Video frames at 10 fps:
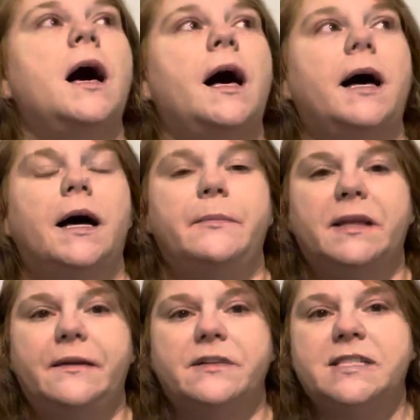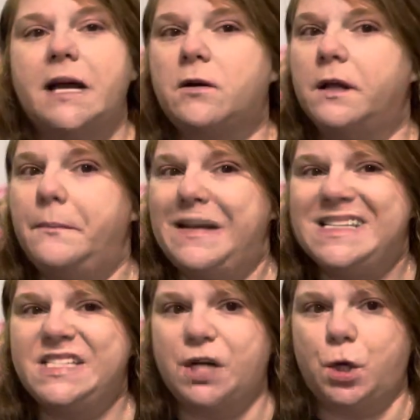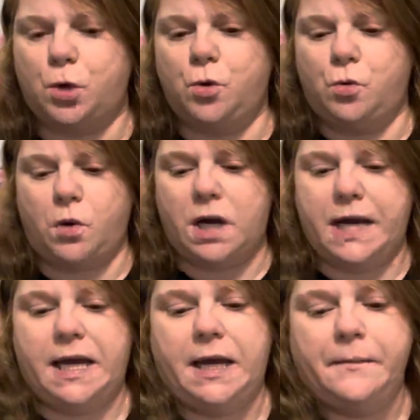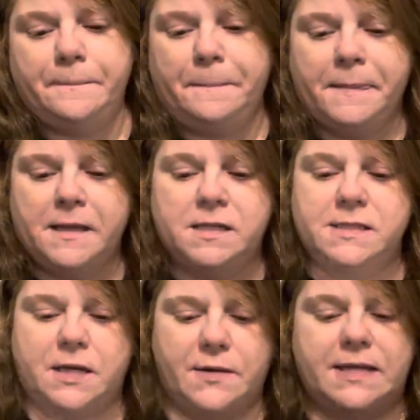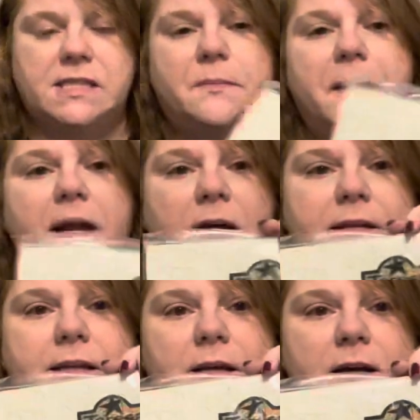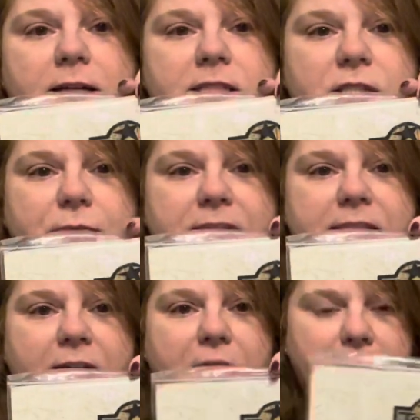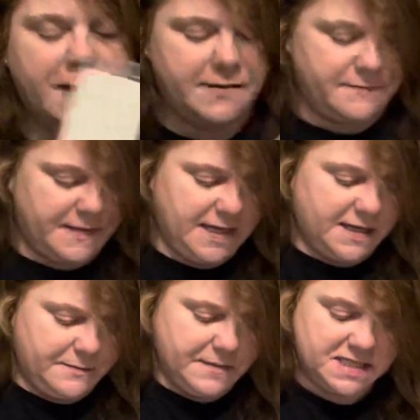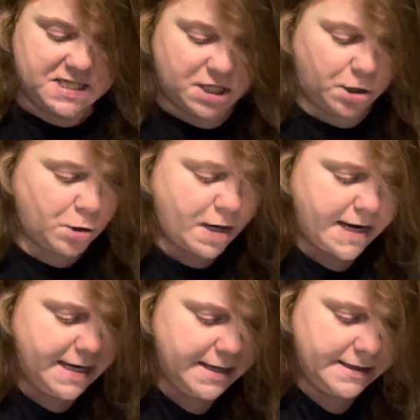I believe it's now called Mystic Gray. So that's Pet All the Dogs, Teresa Kogut in Mystic Gray.